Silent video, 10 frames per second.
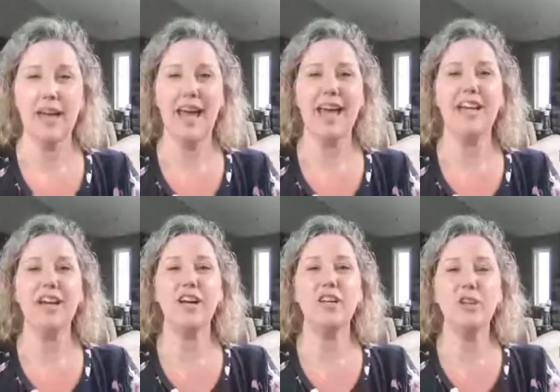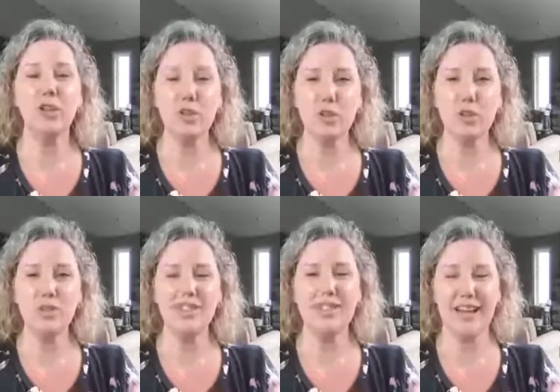and it
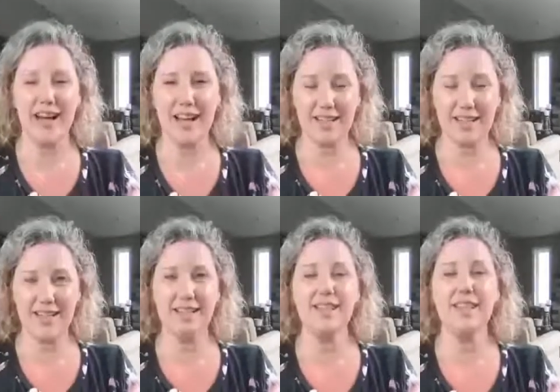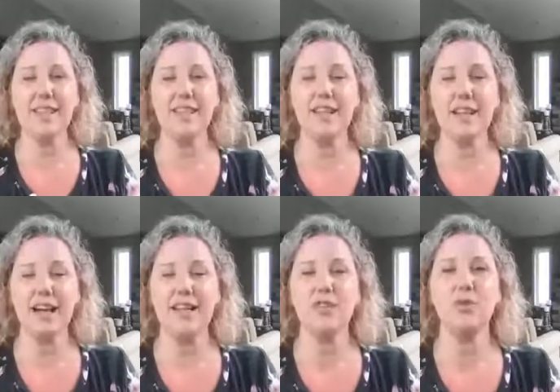glues toxins in the
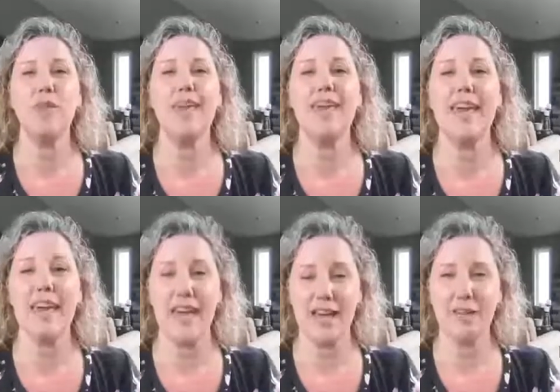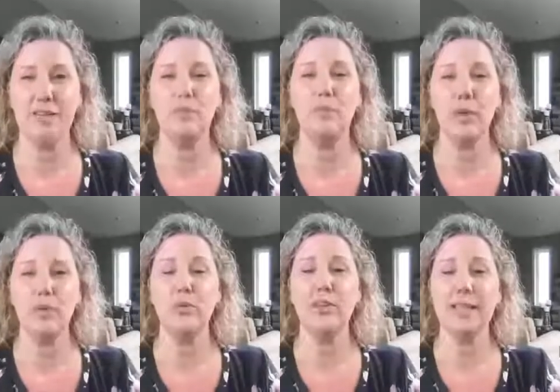gut so they can't be
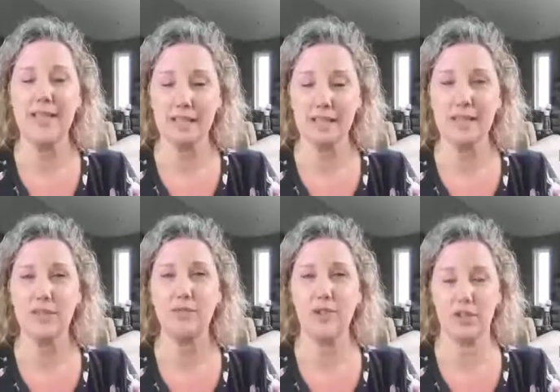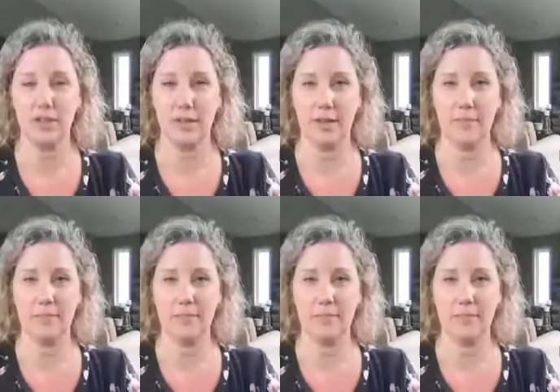released as efficiently.